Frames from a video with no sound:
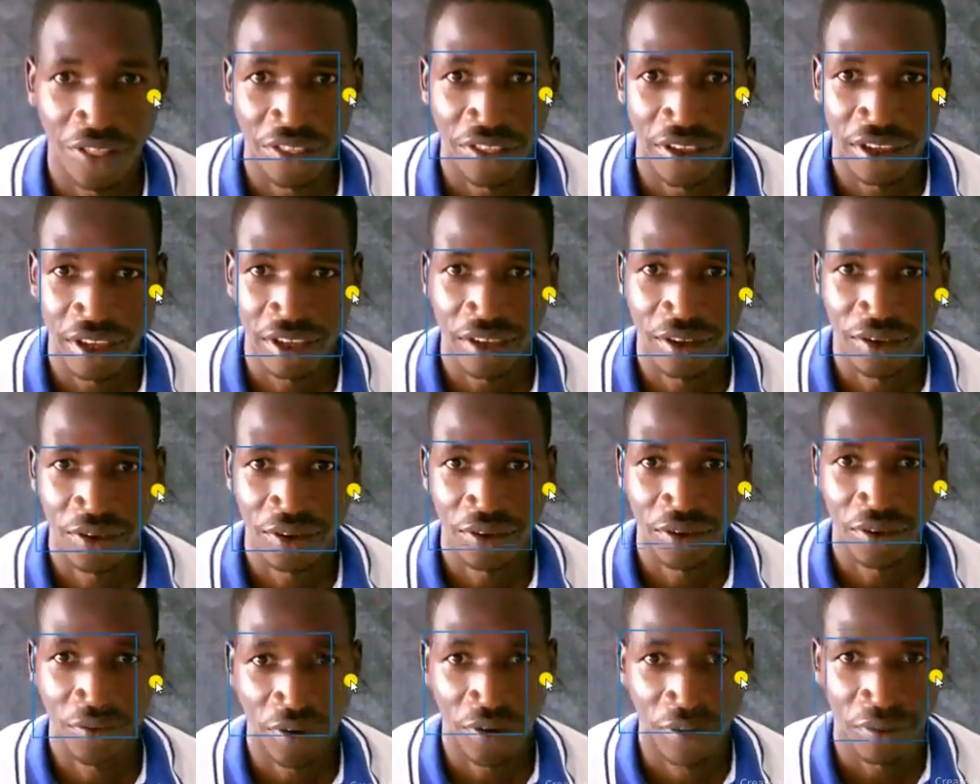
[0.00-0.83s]
Thank
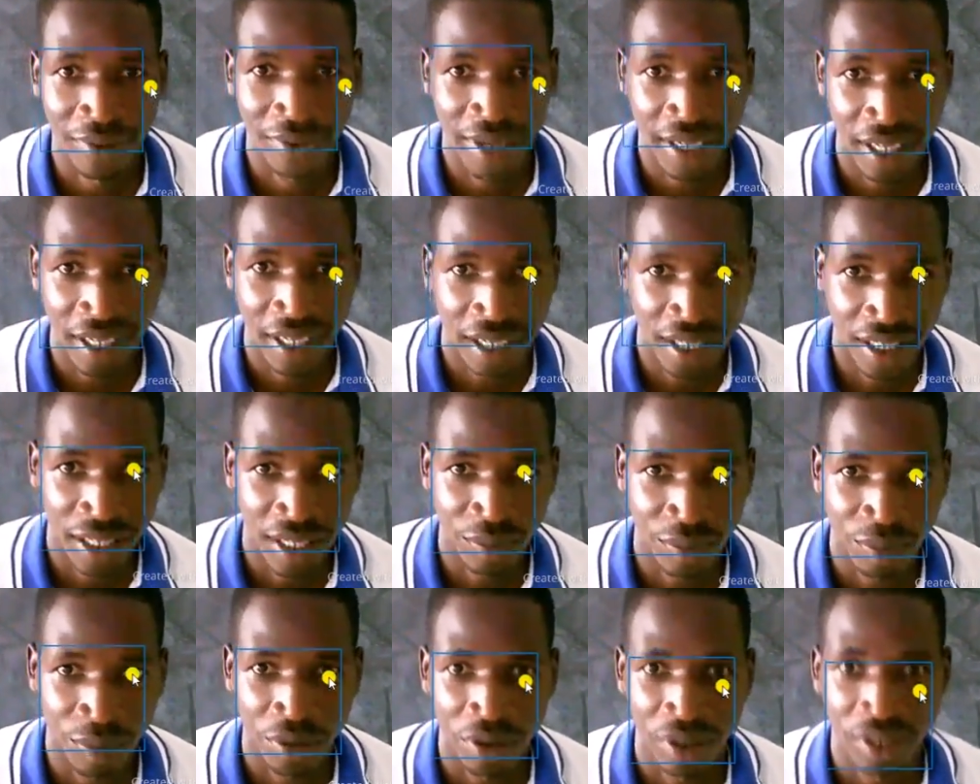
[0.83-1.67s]
you for making it
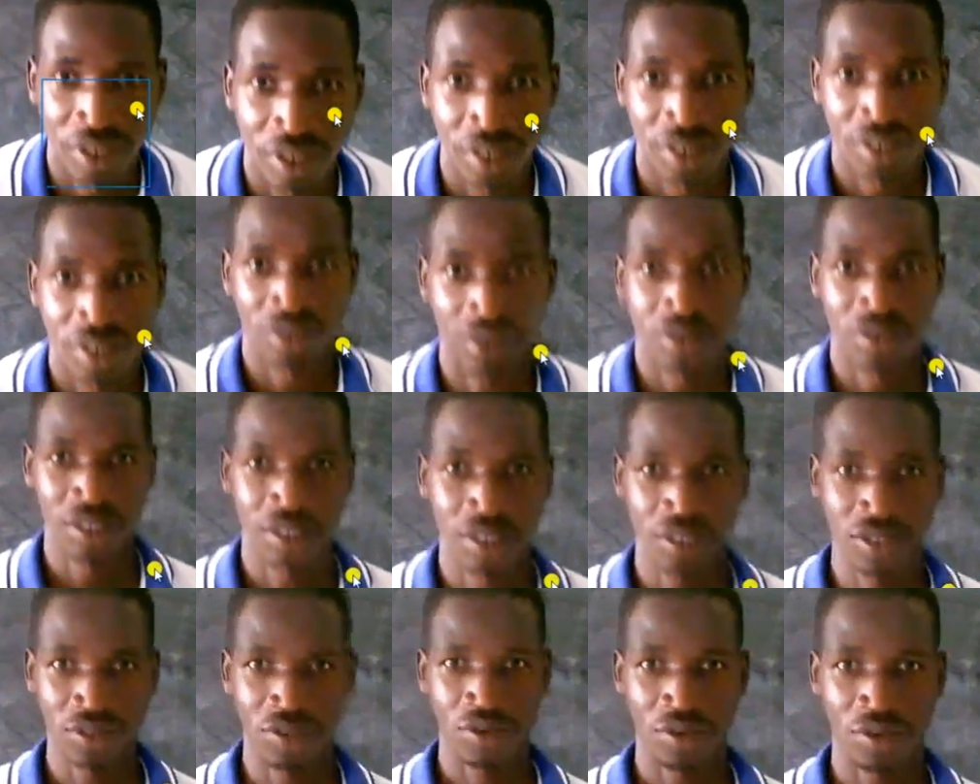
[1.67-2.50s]
a point
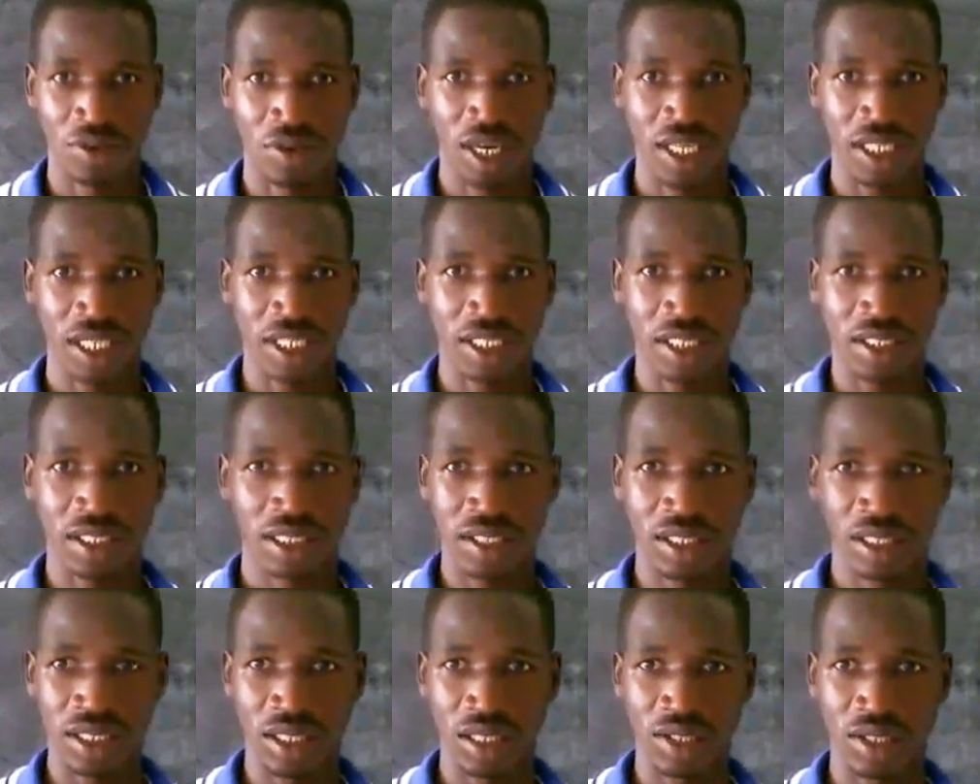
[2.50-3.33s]
always to watch
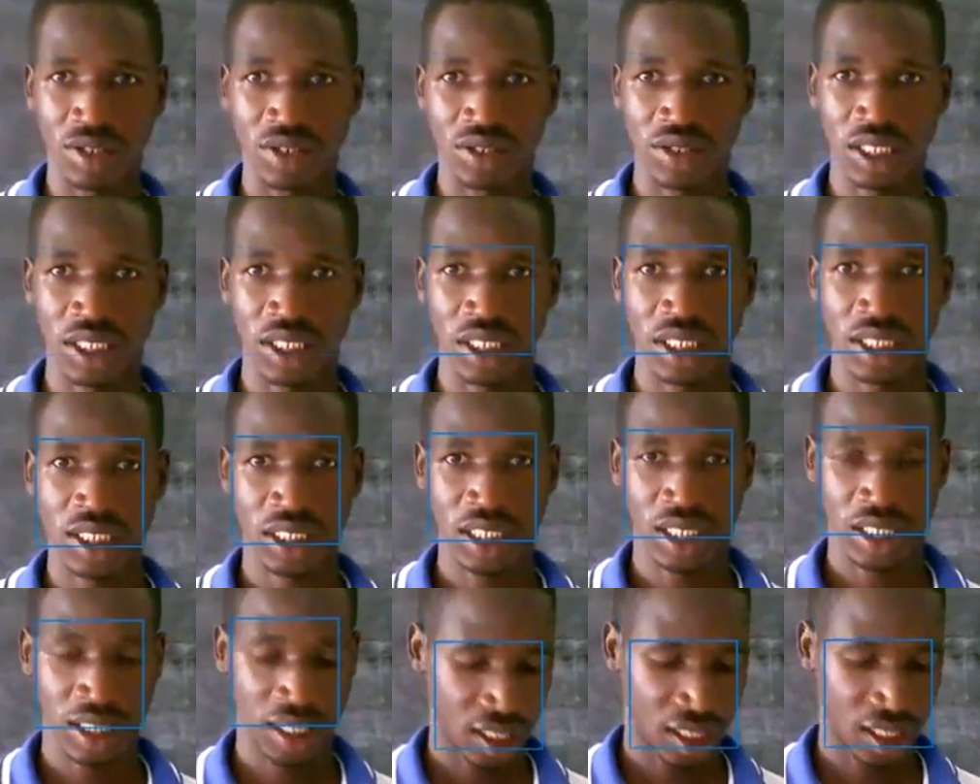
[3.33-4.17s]
these lessons.
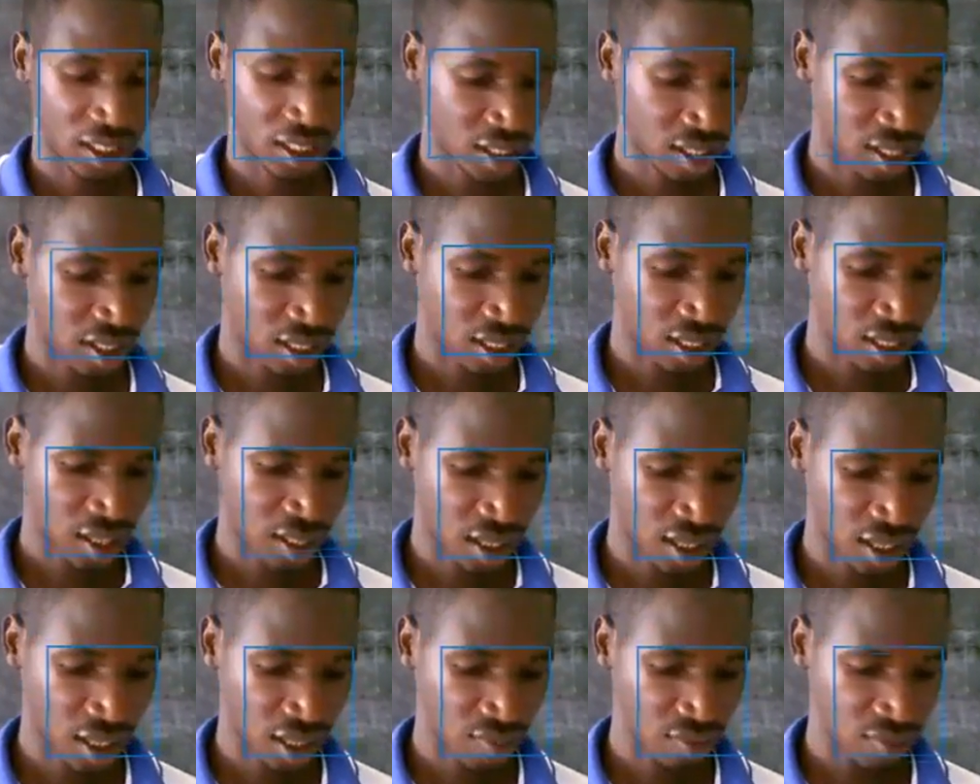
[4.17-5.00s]

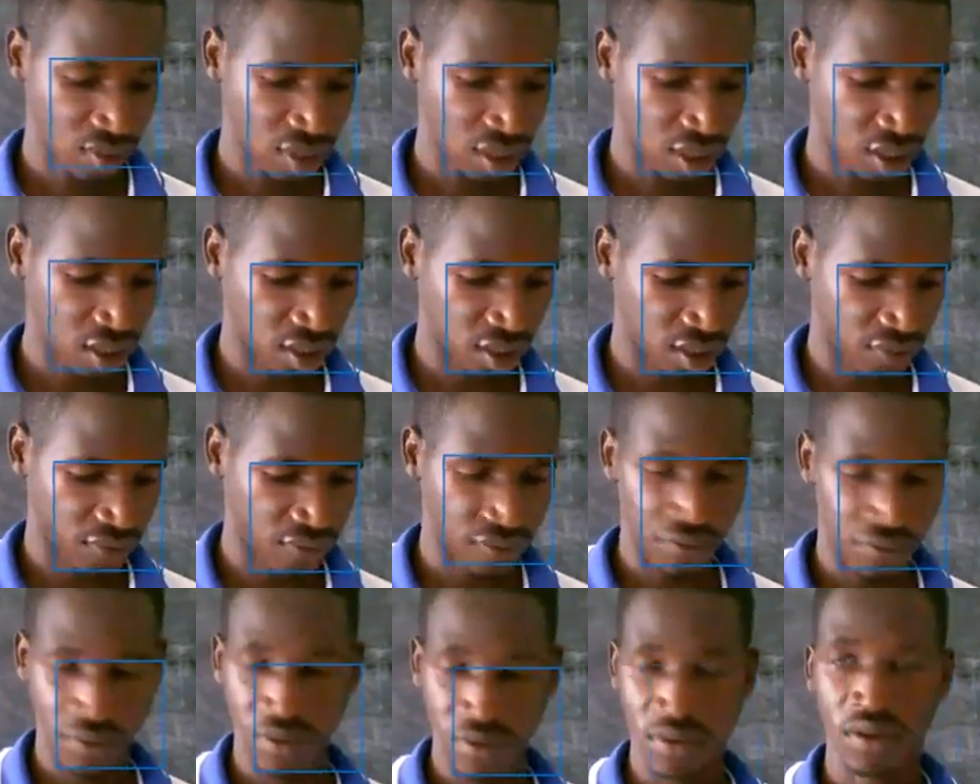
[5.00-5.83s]
I
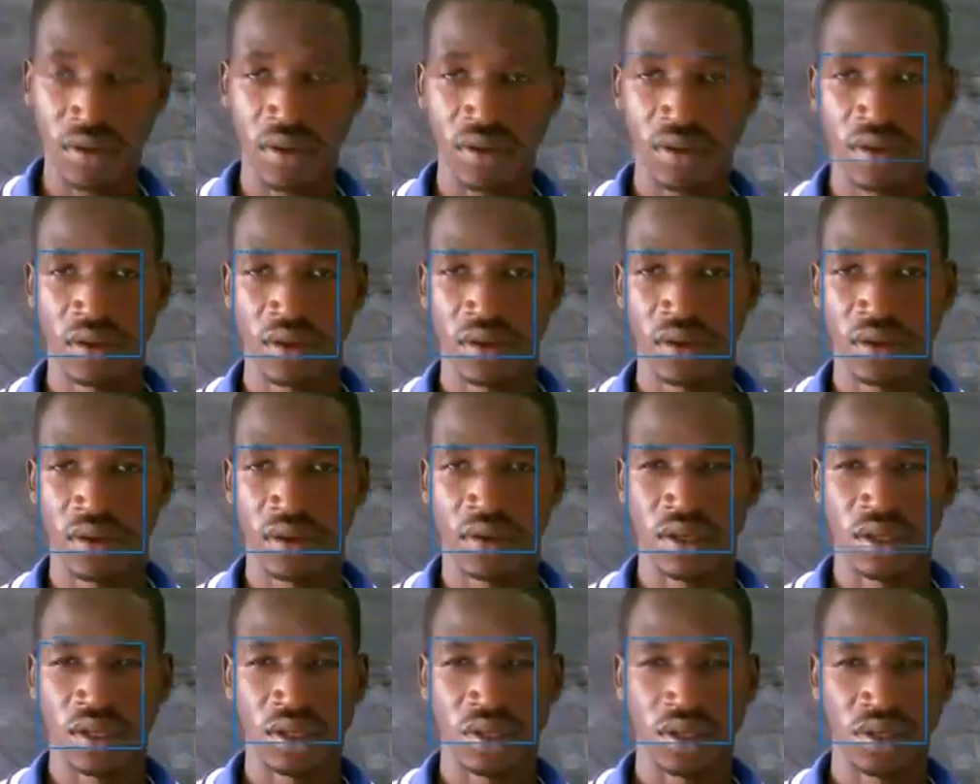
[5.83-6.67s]
believe
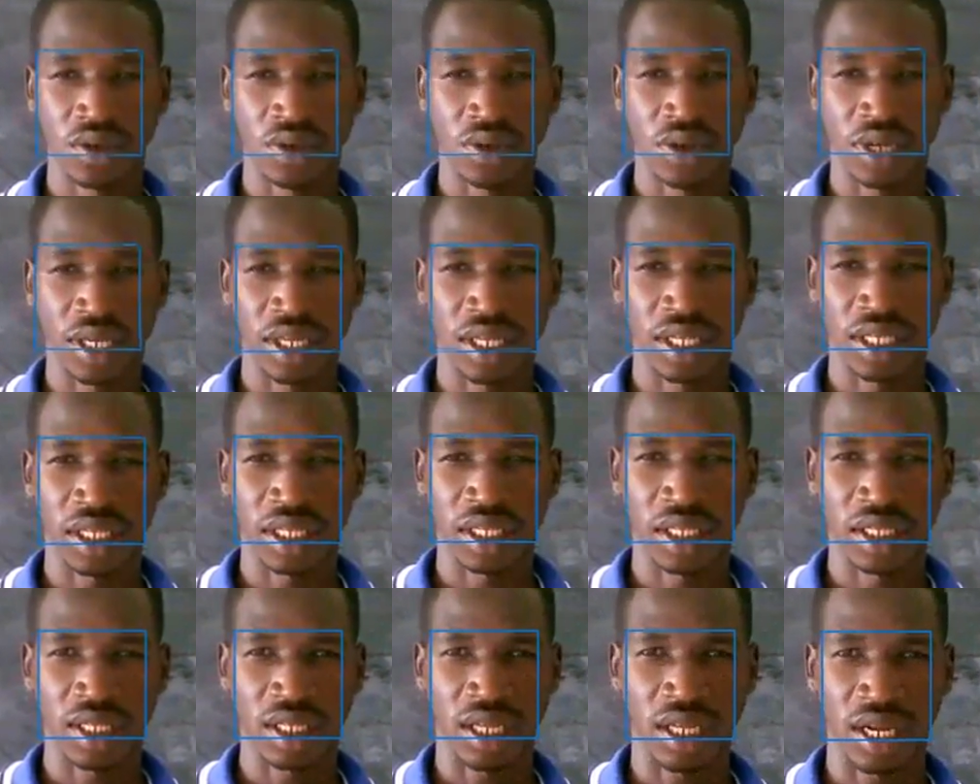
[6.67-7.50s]
you're getting
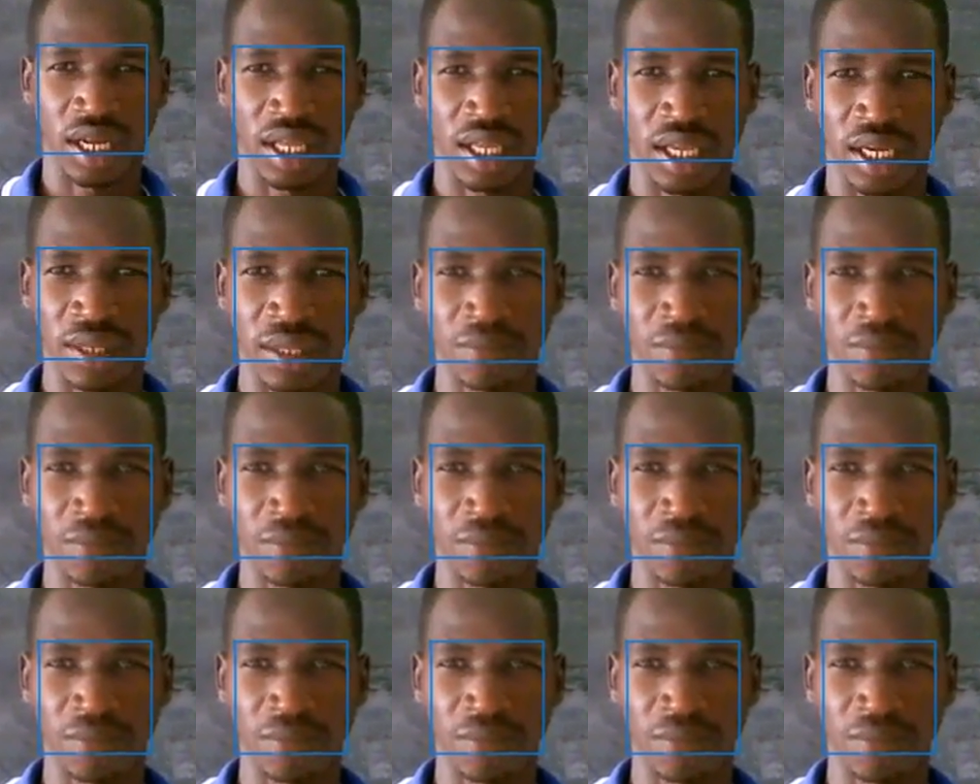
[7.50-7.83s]
it clear.